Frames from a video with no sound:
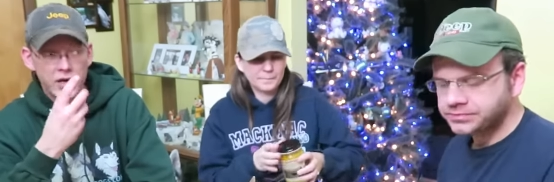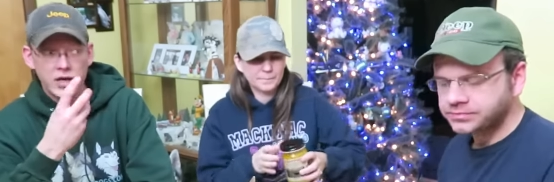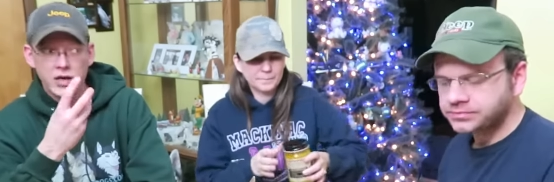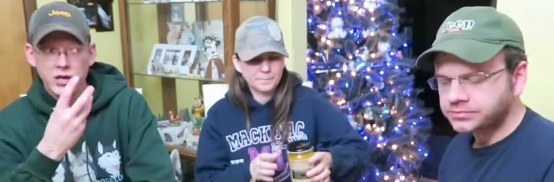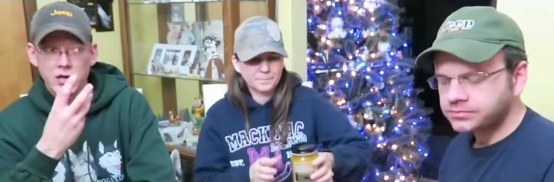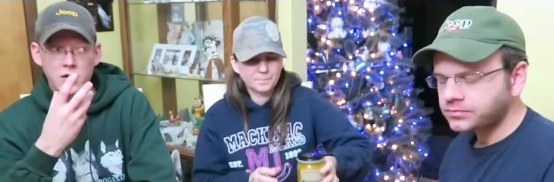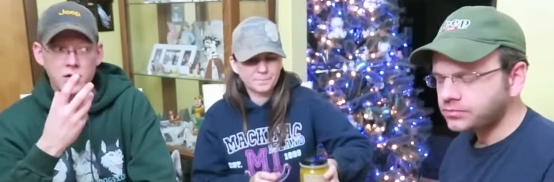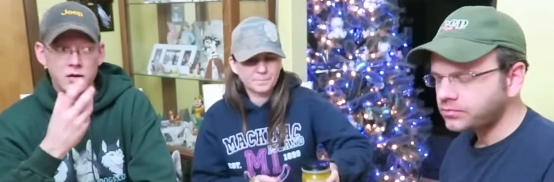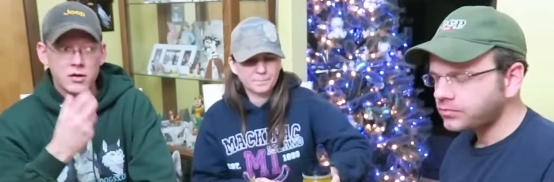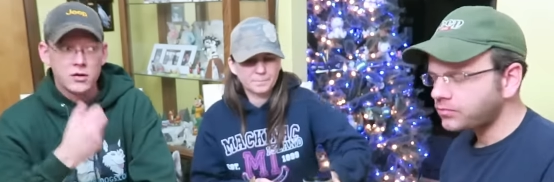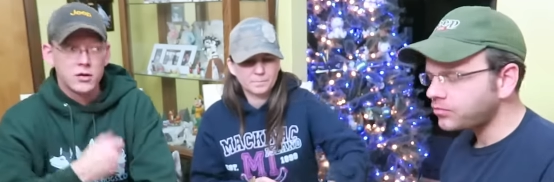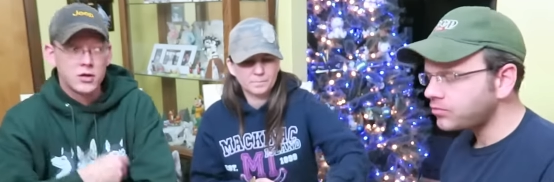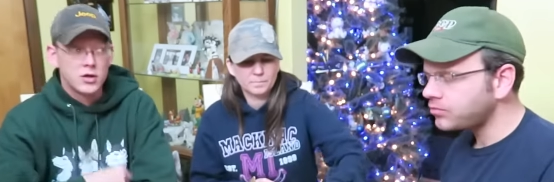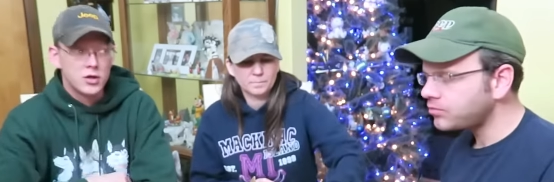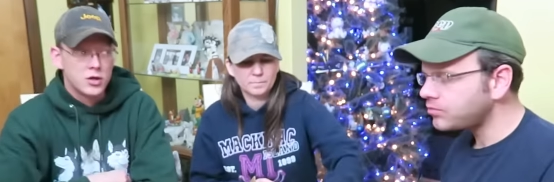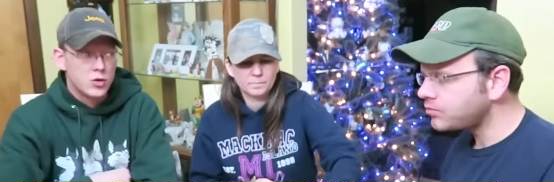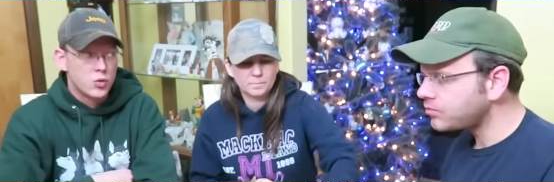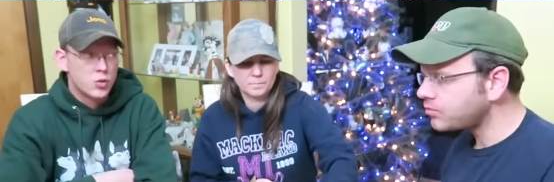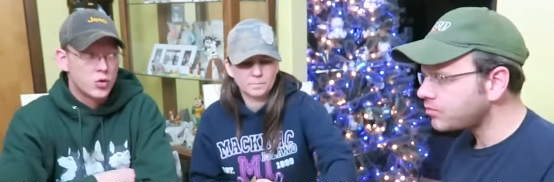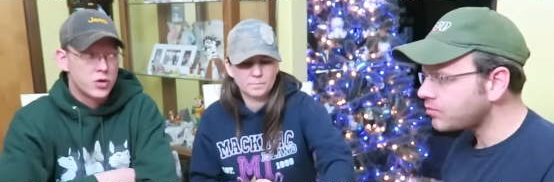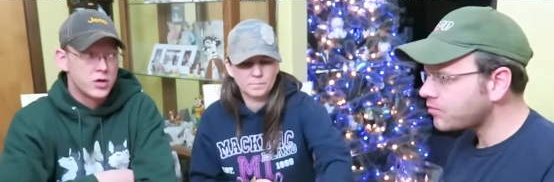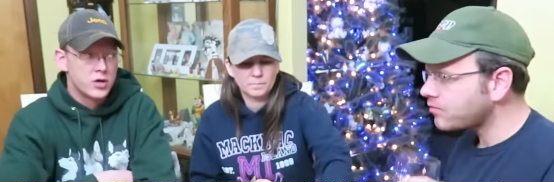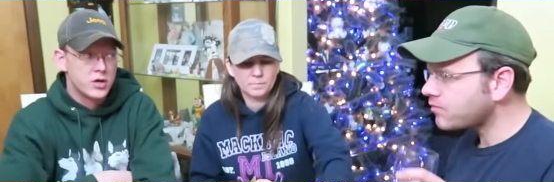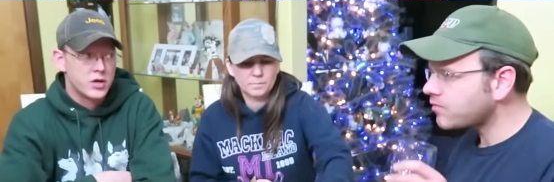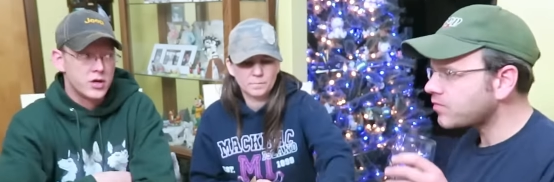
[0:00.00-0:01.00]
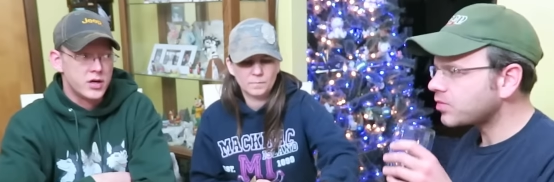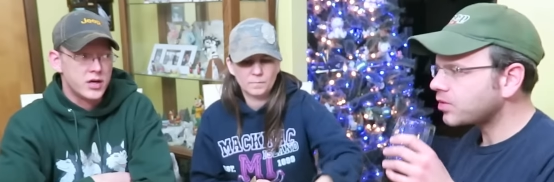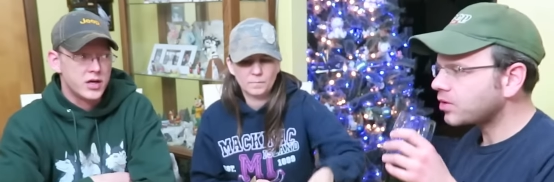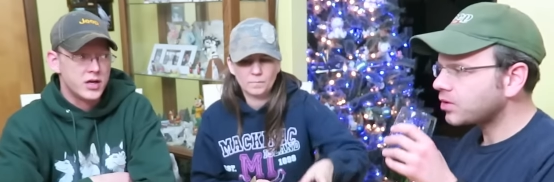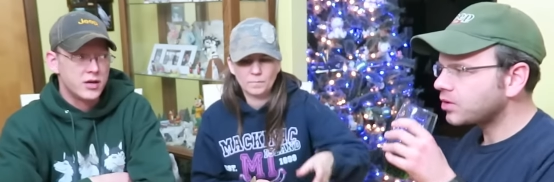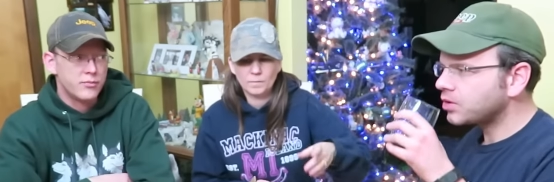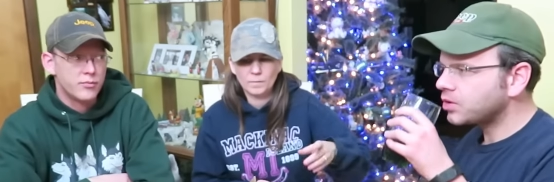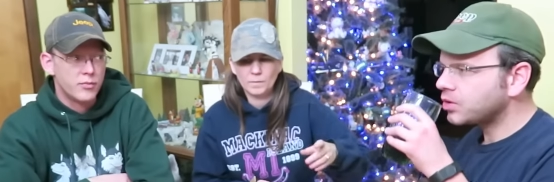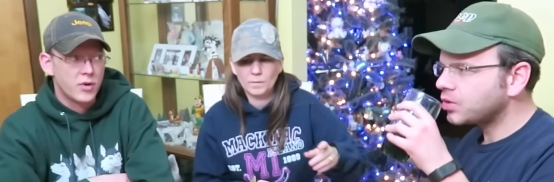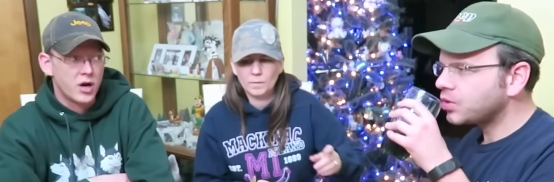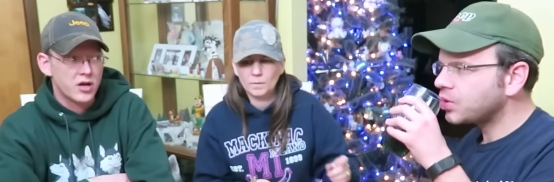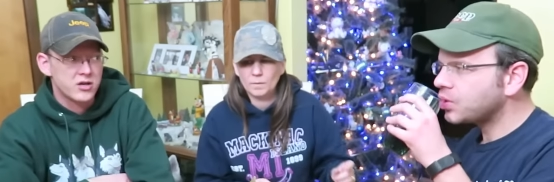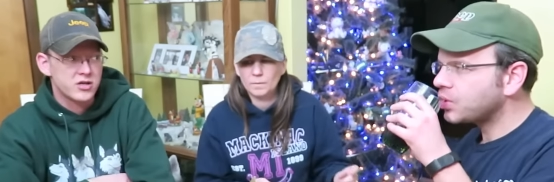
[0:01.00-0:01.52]
Speaker 1: mean, it. You wouldn't
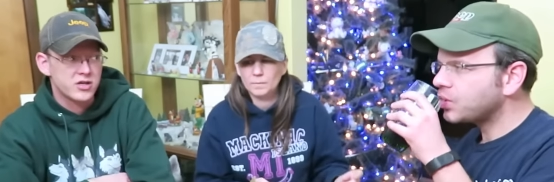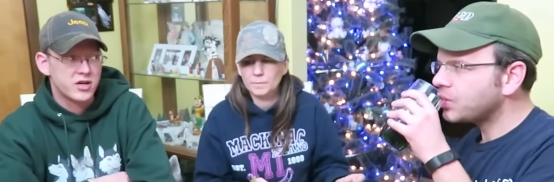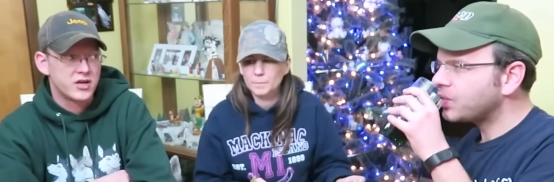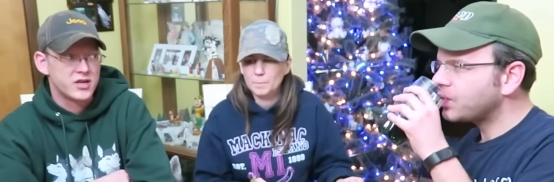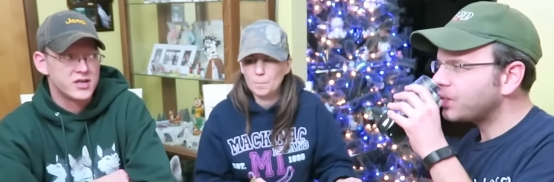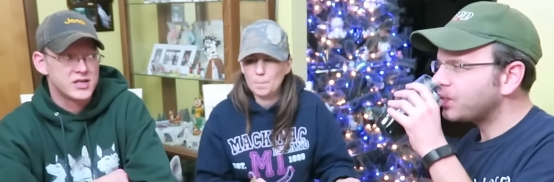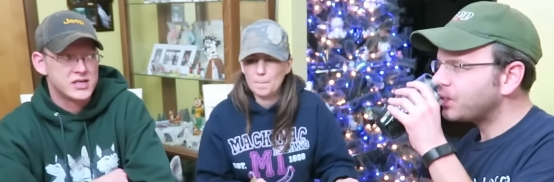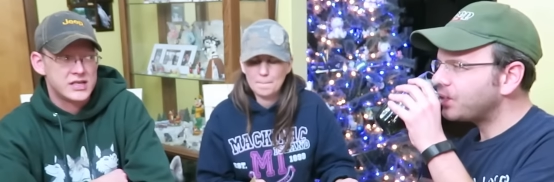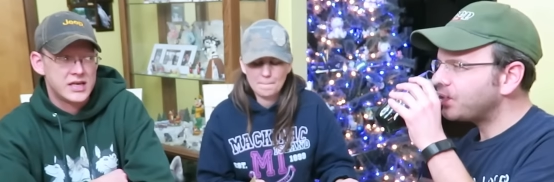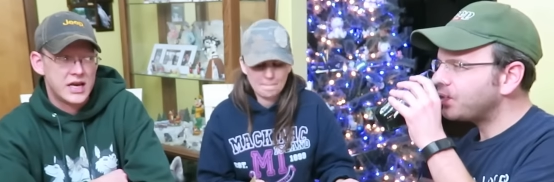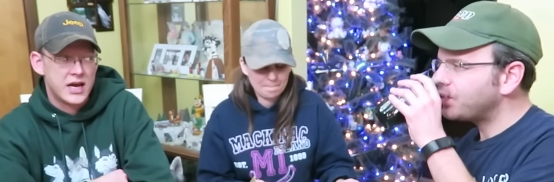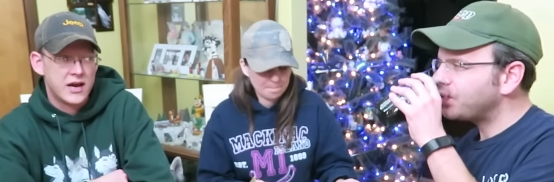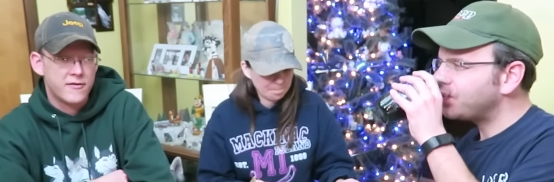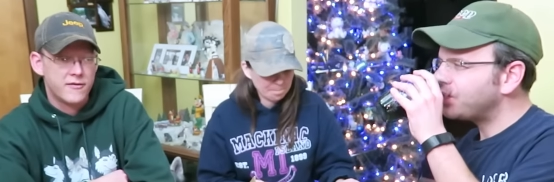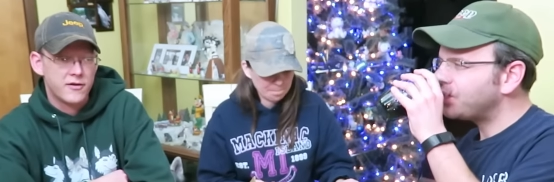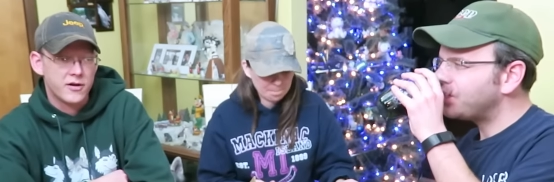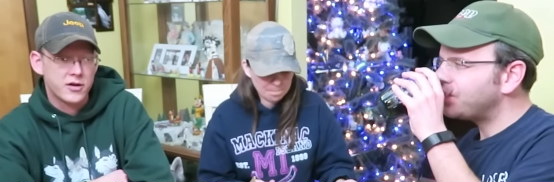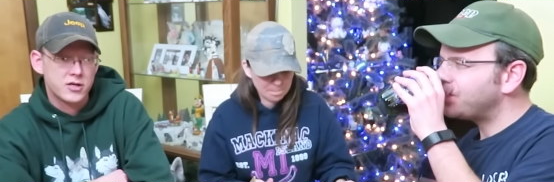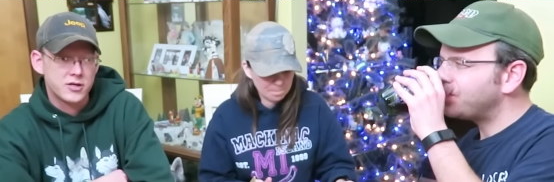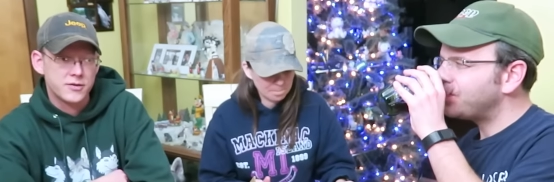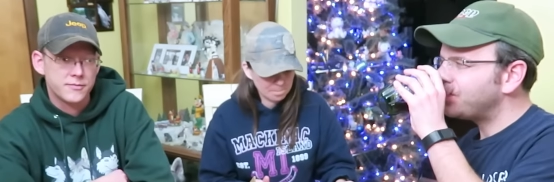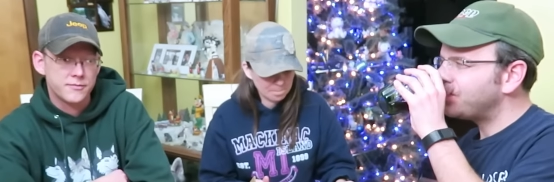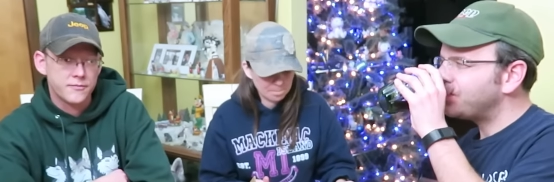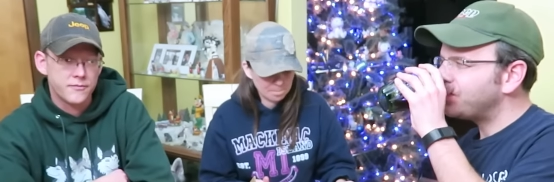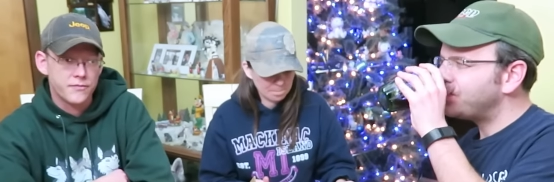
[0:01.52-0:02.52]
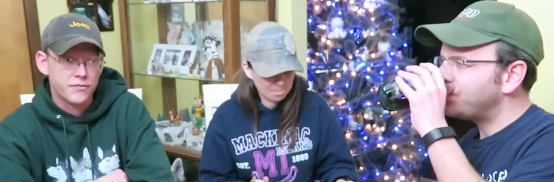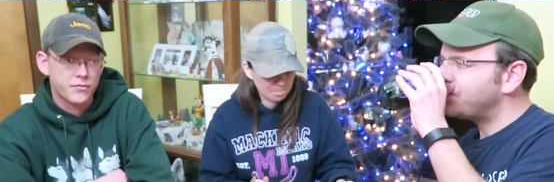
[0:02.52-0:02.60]
need much on a sandwich.